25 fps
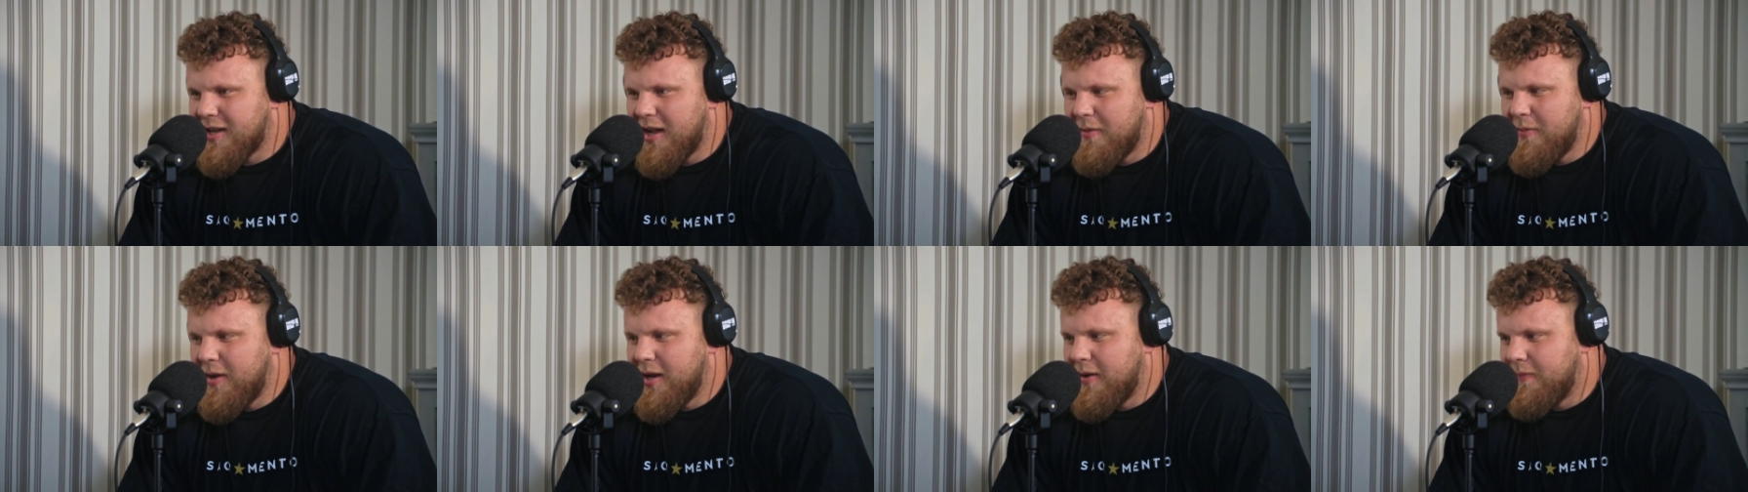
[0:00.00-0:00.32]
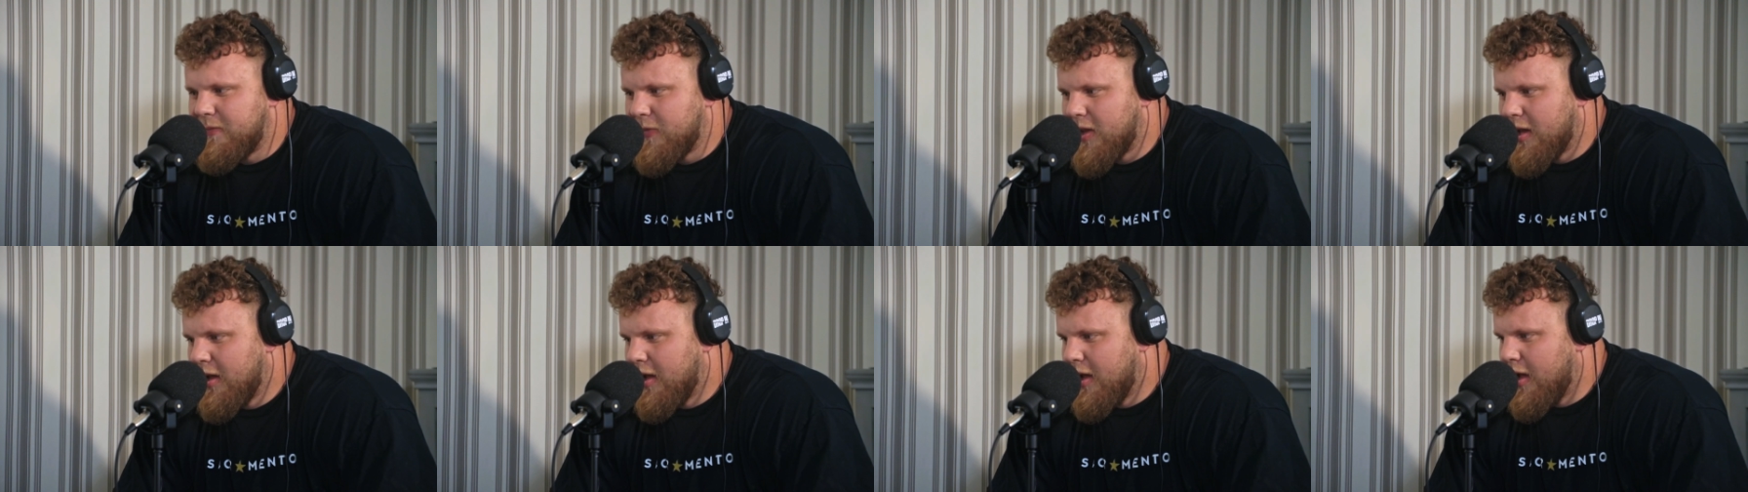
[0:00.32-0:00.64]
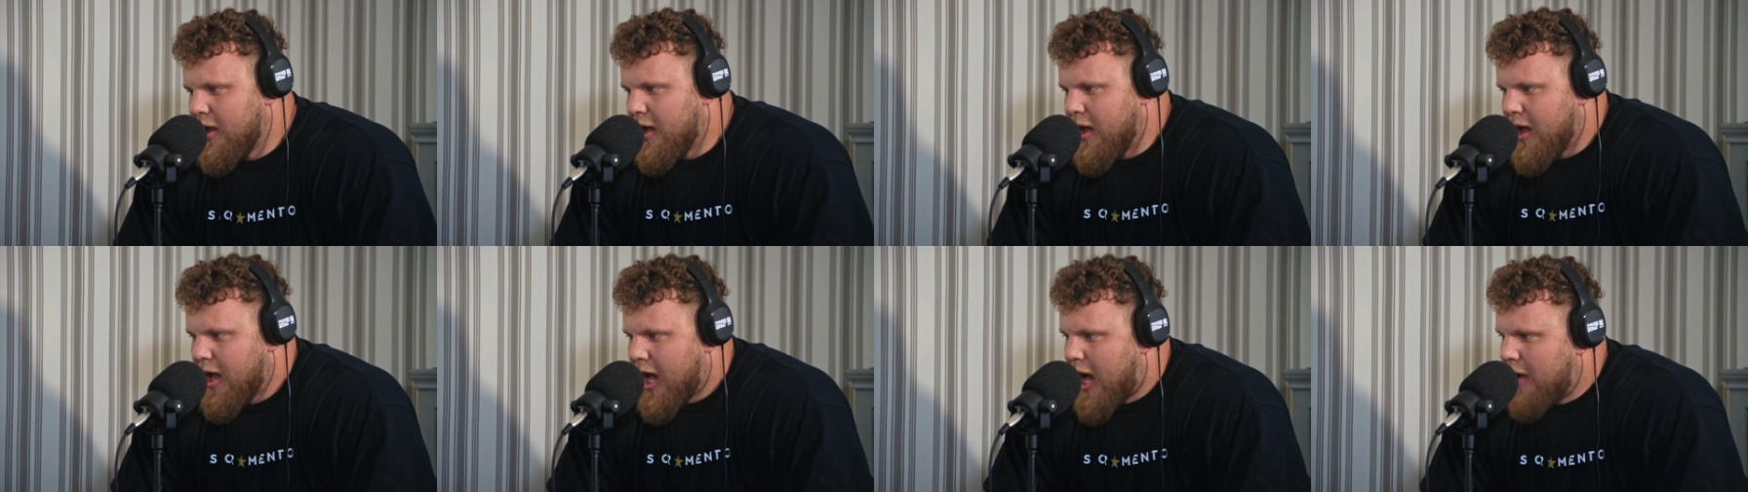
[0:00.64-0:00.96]
I mean,
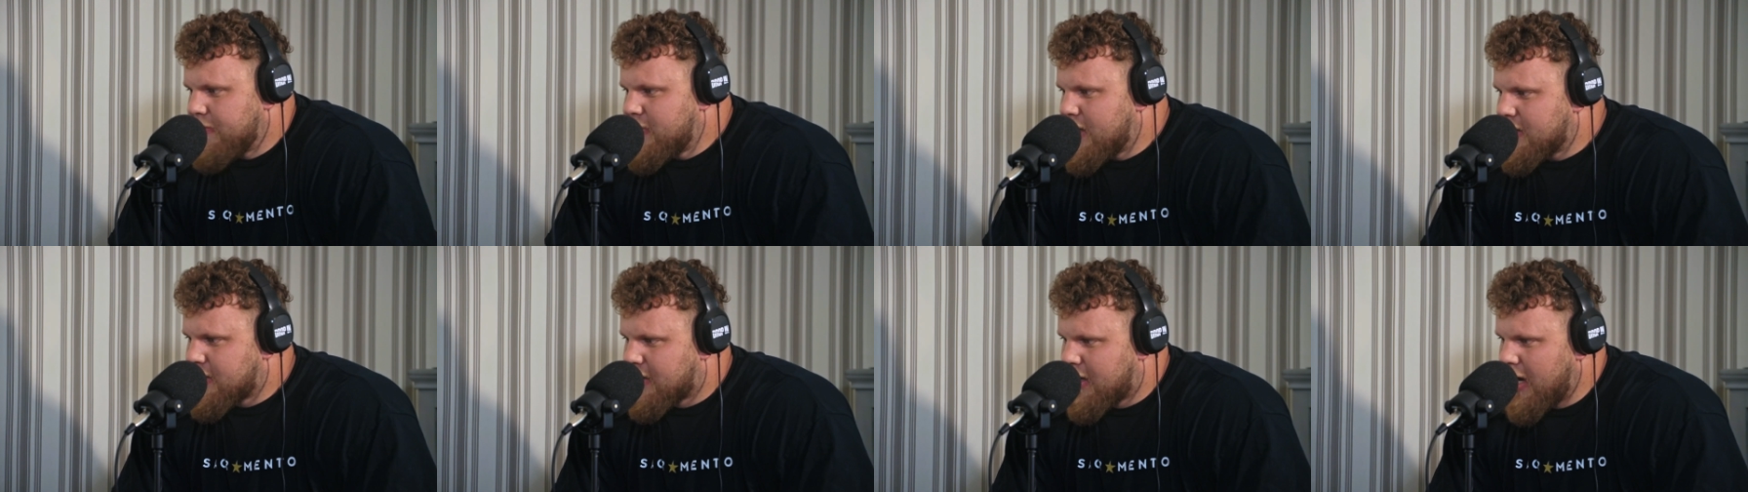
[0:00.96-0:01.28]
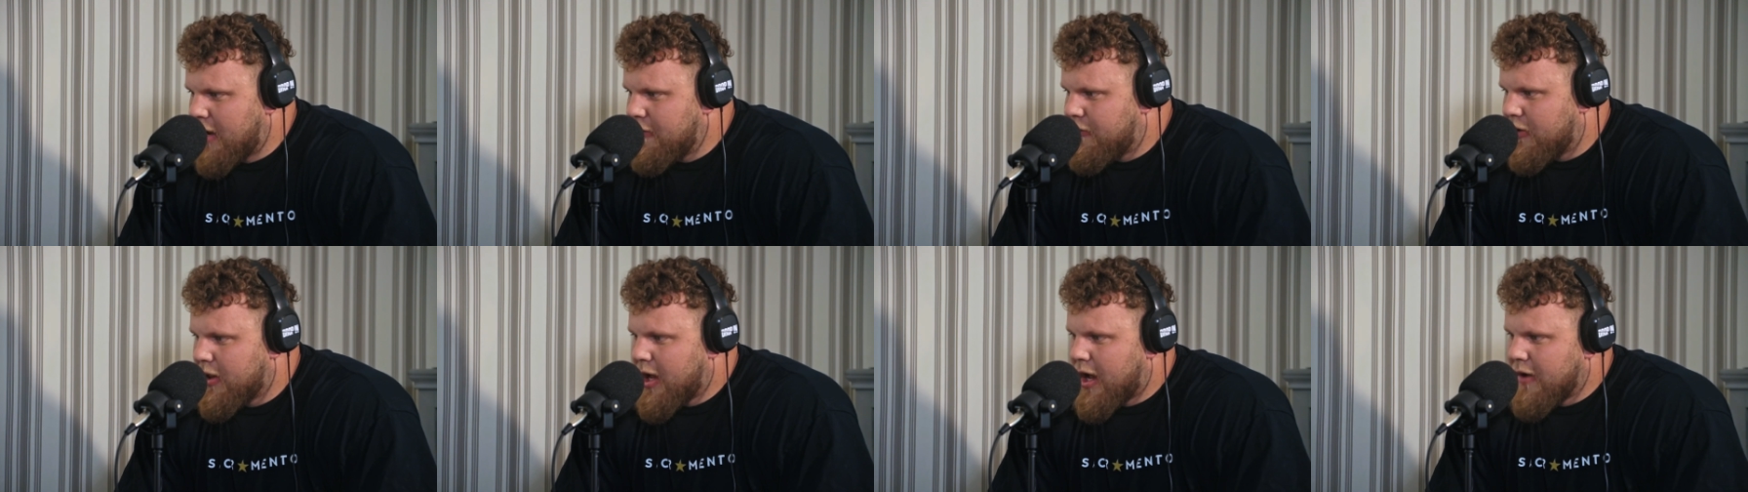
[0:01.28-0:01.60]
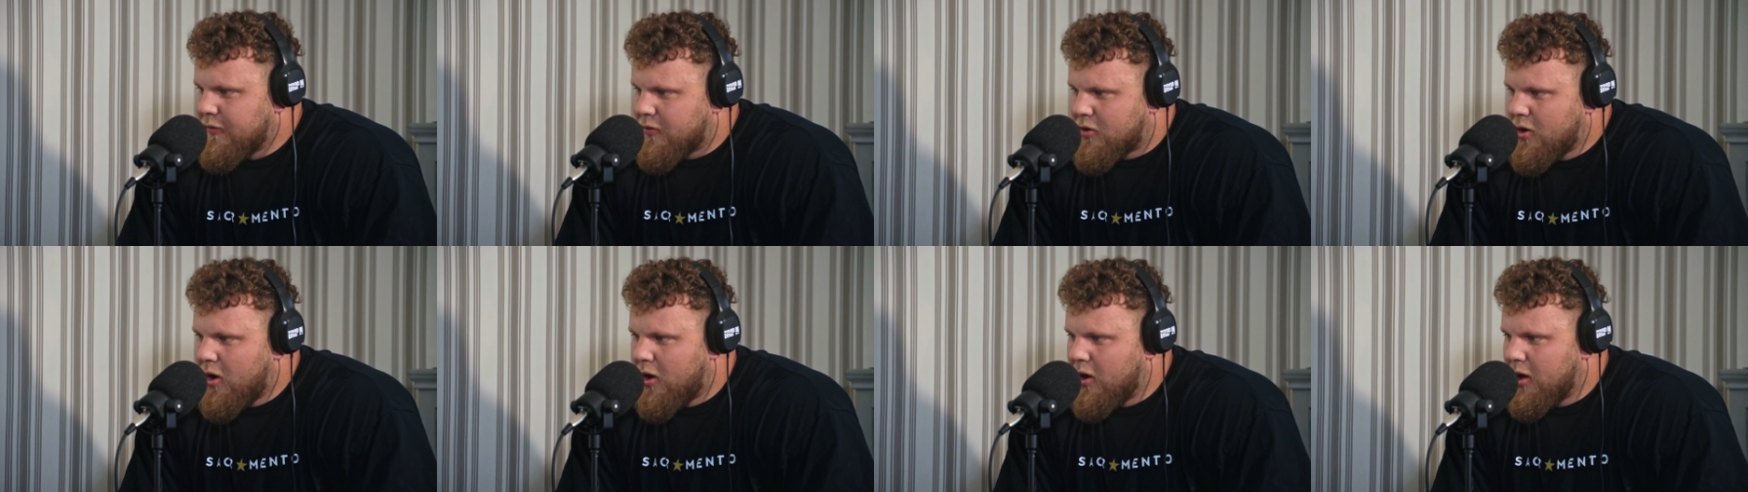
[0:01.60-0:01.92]
I'm just grateful that
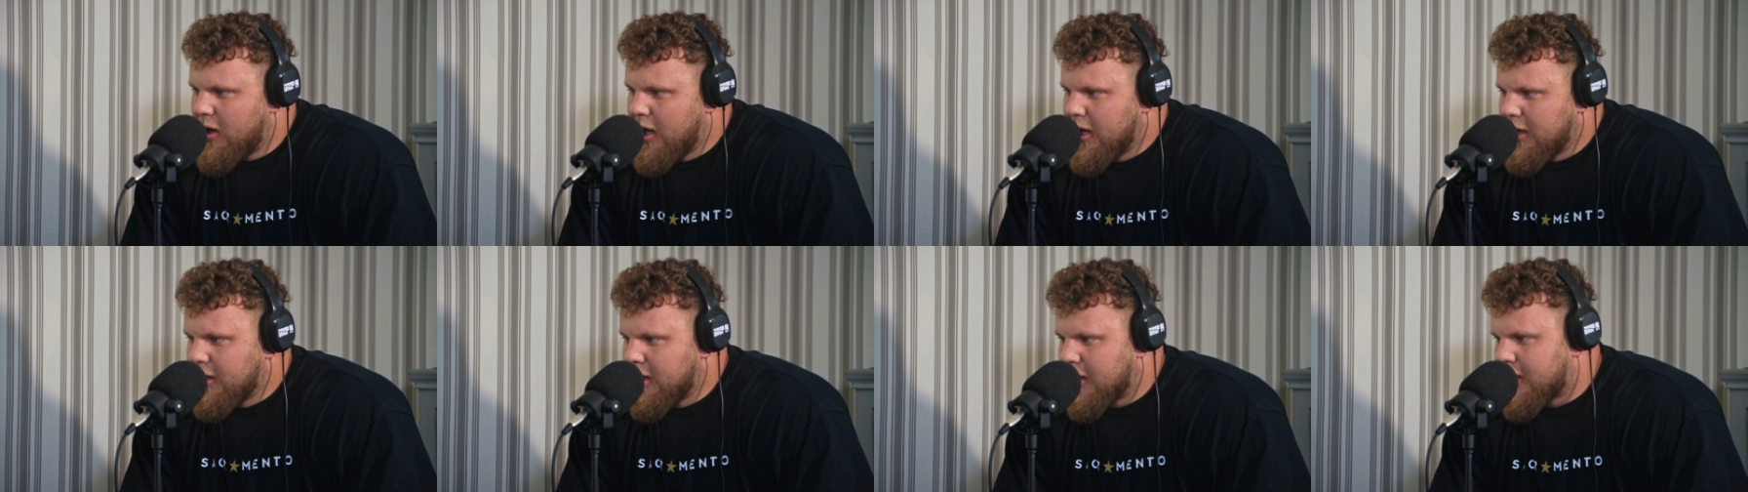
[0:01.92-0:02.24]
I've got like